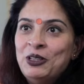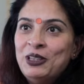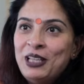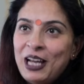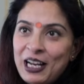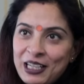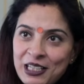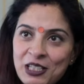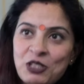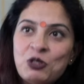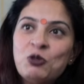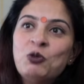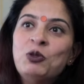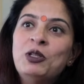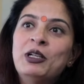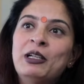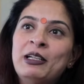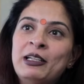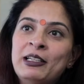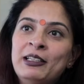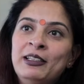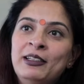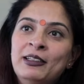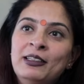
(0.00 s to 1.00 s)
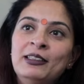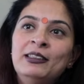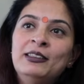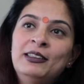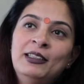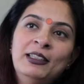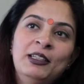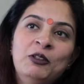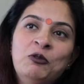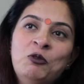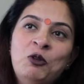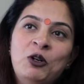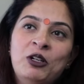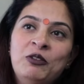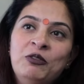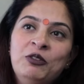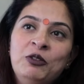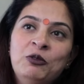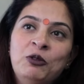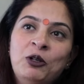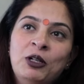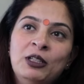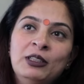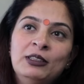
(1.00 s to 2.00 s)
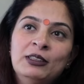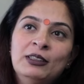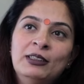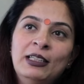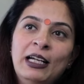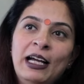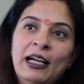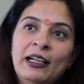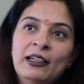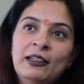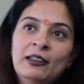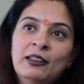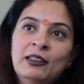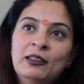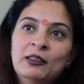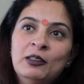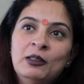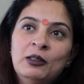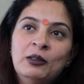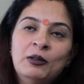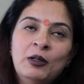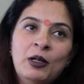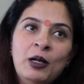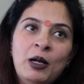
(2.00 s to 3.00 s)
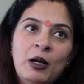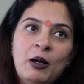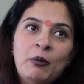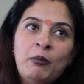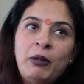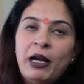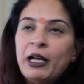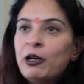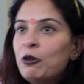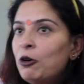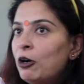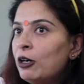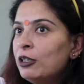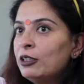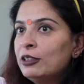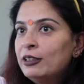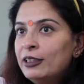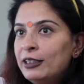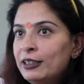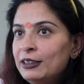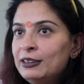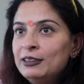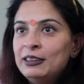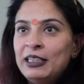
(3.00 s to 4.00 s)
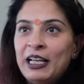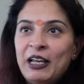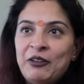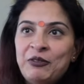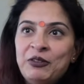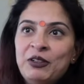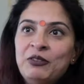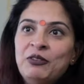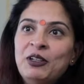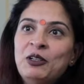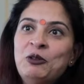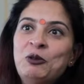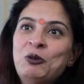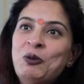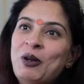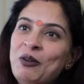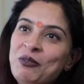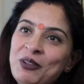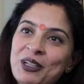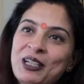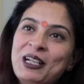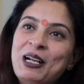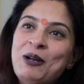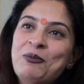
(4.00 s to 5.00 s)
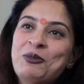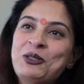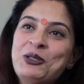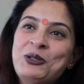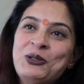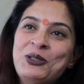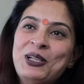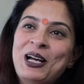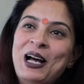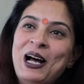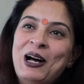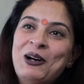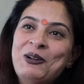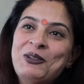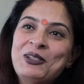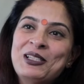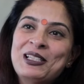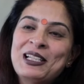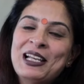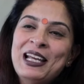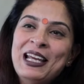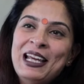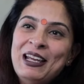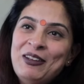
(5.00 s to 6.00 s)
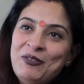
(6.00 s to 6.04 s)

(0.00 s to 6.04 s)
That is the real thing what we wanted and by God grace, everyone whoever comes to the house,